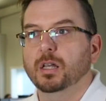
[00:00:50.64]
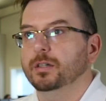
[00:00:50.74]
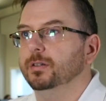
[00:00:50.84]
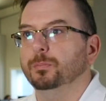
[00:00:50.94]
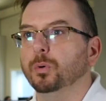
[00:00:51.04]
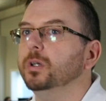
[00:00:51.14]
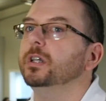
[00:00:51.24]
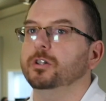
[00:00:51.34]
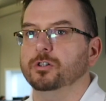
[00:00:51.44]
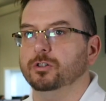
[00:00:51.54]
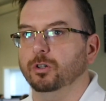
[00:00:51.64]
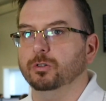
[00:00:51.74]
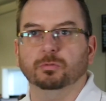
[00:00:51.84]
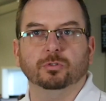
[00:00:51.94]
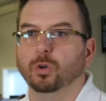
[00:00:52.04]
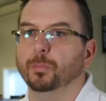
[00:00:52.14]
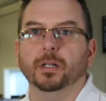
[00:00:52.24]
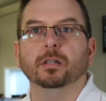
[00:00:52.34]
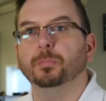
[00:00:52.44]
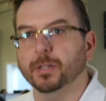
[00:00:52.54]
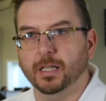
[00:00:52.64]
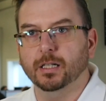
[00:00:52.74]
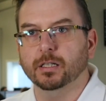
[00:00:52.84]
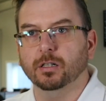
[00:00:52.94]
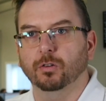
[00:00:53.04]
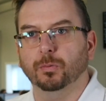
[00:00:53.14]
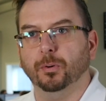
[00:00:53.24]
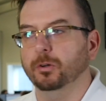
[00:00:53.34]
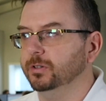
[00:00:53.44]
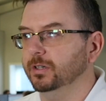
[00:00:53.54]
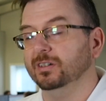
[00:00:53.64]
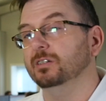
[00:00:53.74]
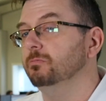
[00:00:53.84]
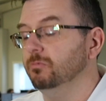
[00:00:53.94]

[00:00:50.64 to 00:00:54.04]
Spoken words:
simple ignition cycles, normally at the beginning of a process and